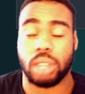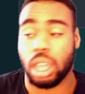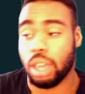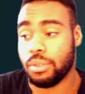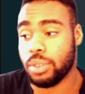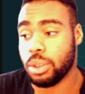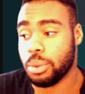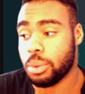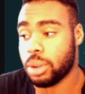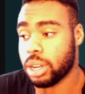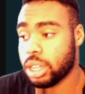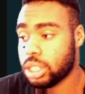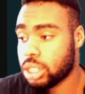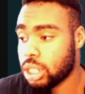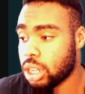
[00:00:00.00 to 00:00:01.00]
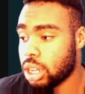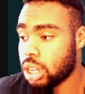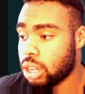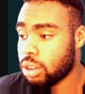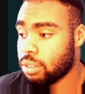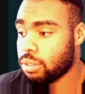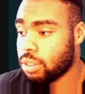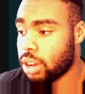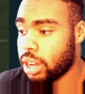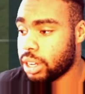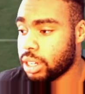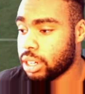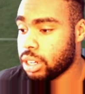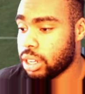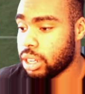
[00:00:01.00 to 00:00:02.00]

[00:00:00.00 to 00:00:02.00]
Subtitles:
If you wanted to run